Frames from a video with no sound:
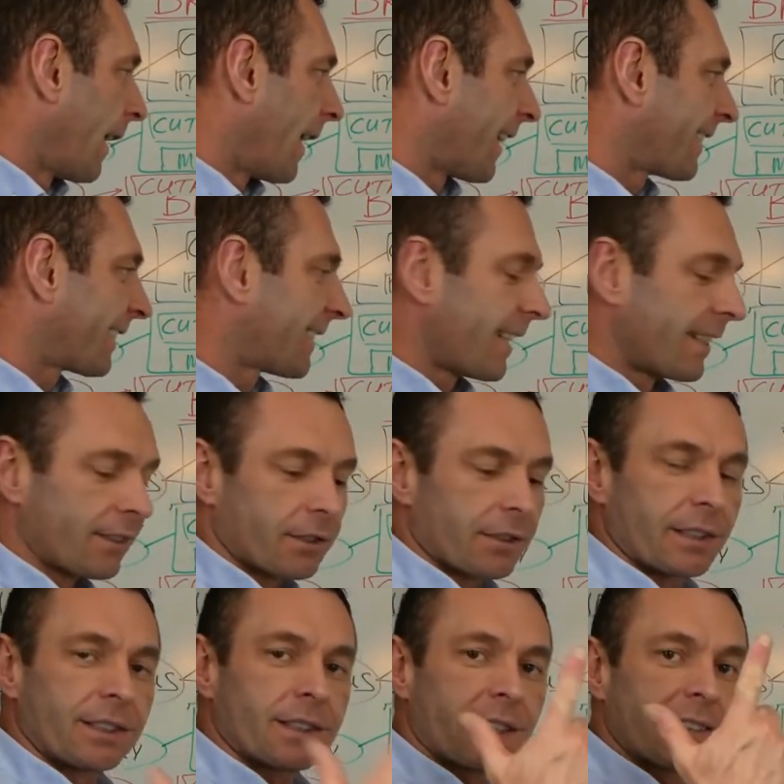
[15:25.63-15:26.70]
Extensor
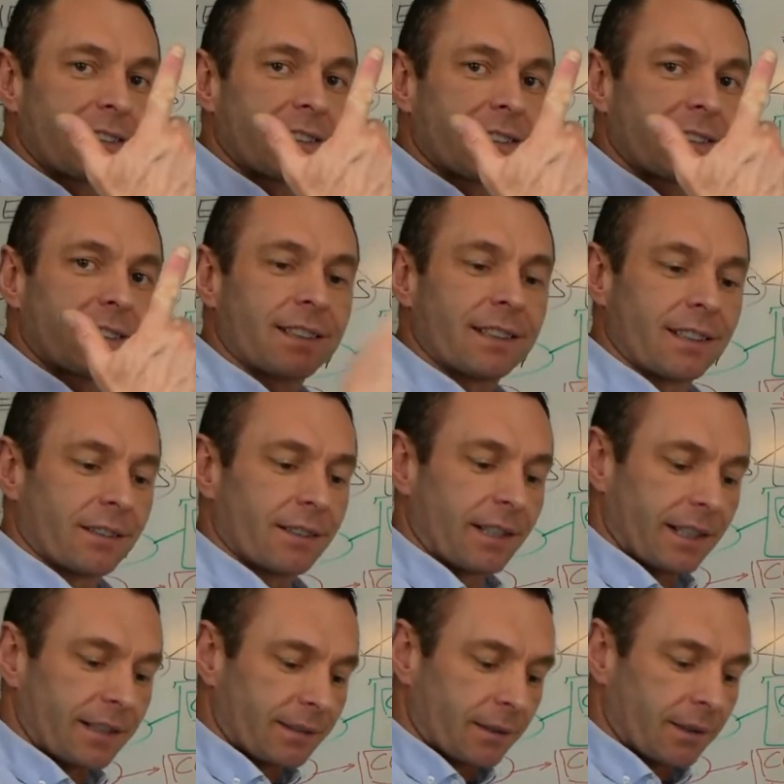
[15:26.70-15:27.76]
indicis,
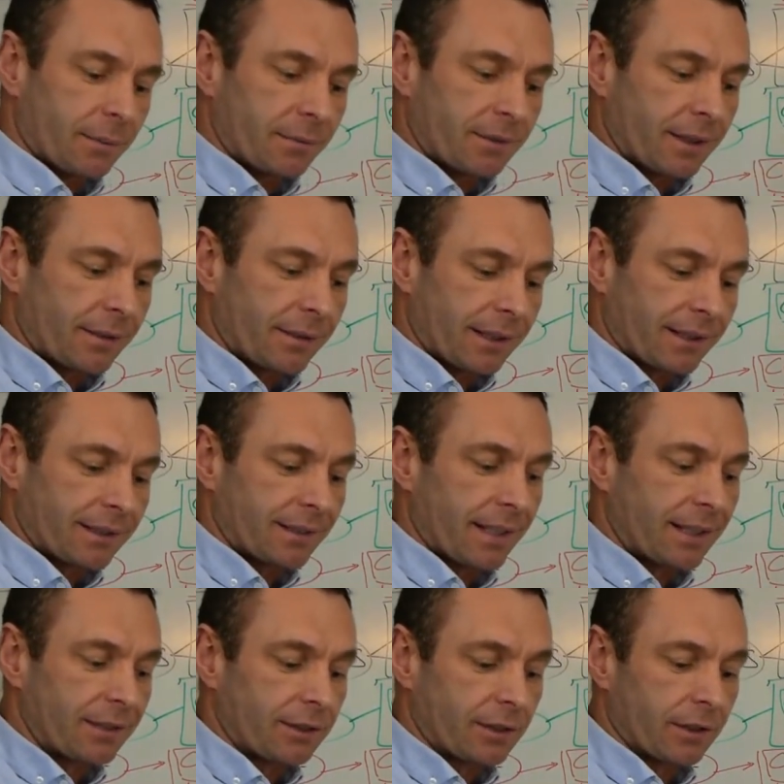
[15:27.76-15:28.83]
okay, so it comes down,
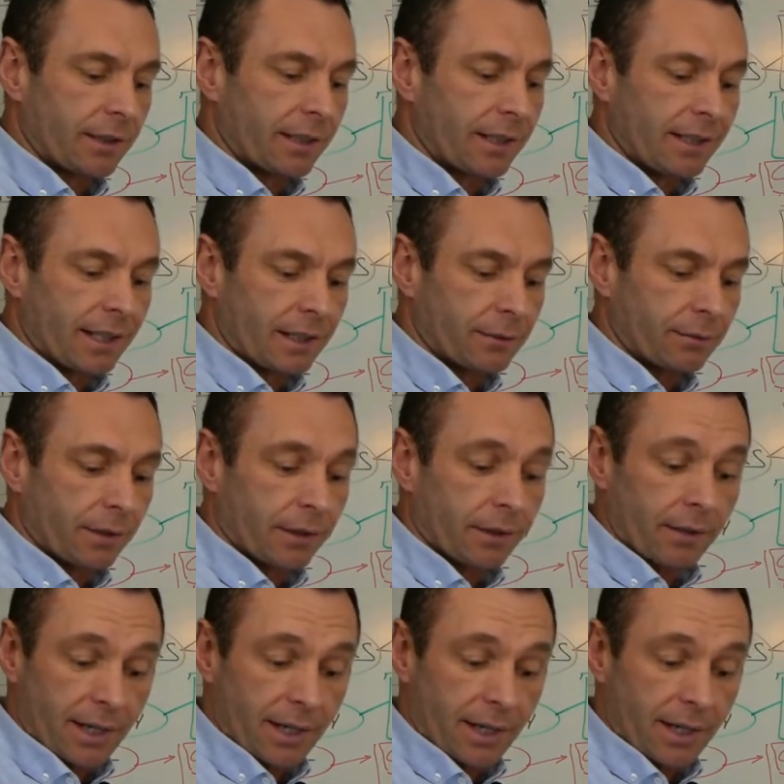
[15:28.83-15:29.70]
extends your index finger.